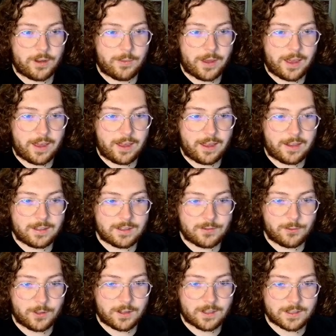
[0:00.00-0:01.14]
pads
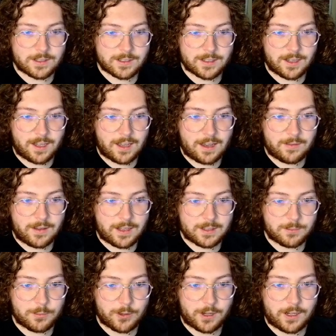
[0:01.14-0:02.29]
with the slime. That's
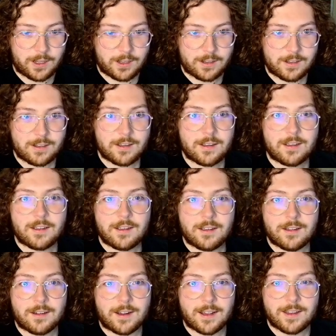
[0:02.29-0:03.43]
pretty.
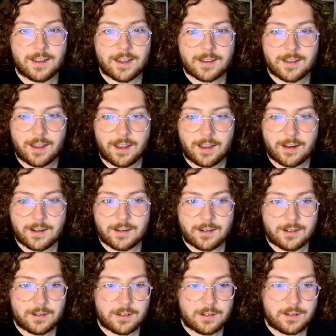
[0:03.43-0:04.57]
I like that.
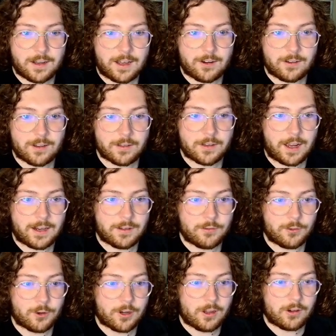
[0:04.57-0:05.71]
I don't
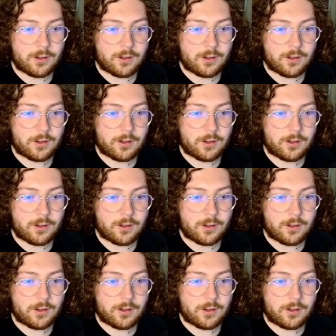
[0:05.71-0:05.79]
$94